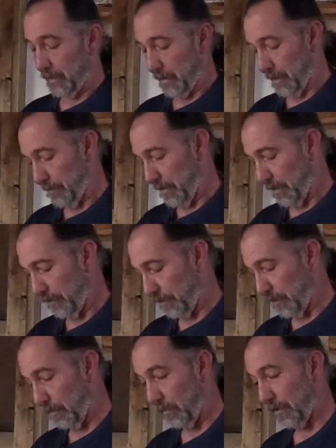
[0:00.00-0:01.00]
And I'm not
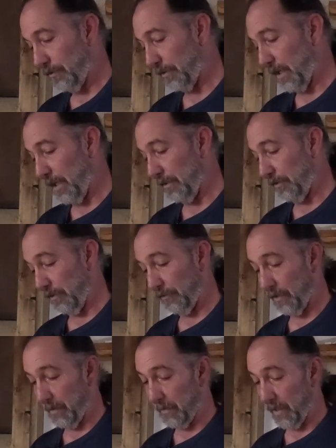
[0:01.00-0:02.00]
sure what size they
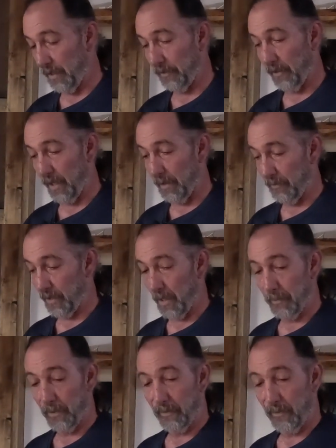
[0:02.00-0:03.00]
sent me. I think they have a
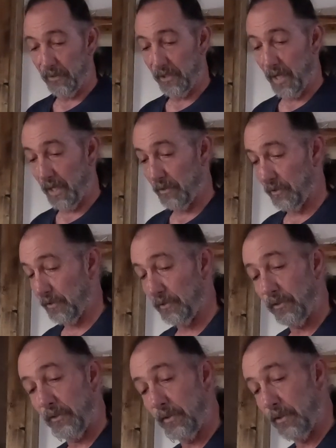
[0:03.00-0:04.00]
couple different
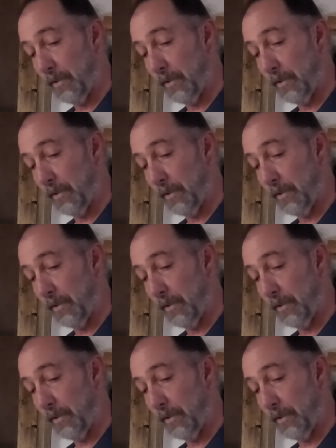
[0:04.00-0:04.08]
sizes.